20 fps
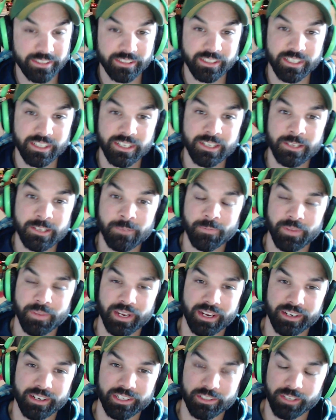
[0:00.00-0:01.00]
I got to
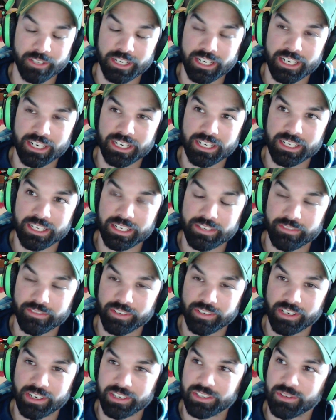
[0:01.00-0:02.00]
drive a New
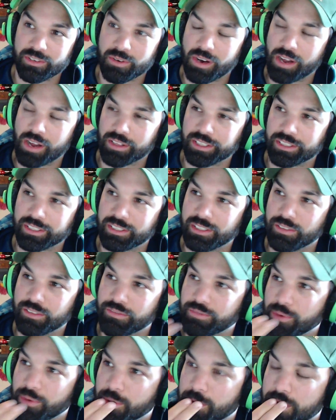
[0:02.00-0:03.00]
Holland
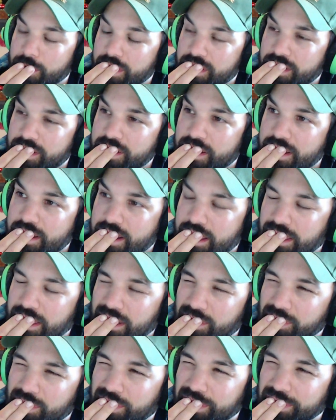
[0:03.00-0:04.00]
T4, I think it was.
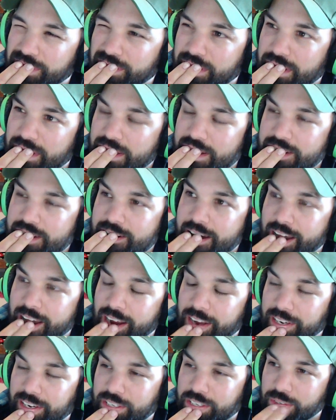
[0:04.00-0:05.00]
I got to
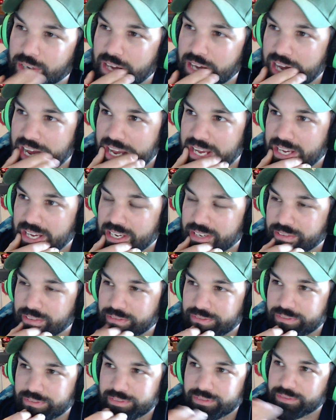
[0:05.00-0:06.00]
drive
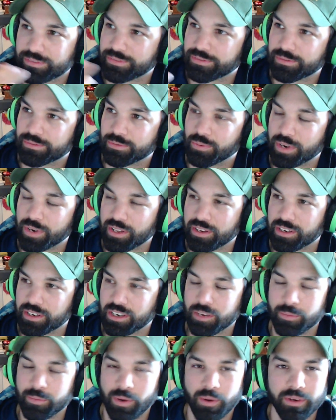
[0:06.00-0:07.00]
one of the
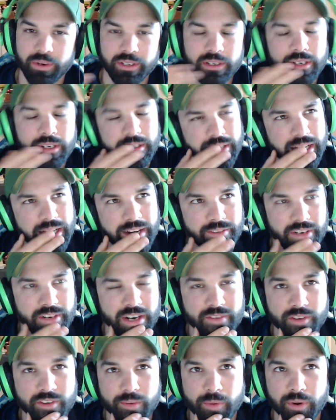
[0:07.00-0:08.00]
Kubota. Did I ever have a Kubota
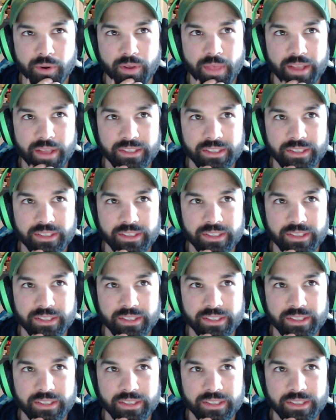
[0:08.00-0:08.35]
that size?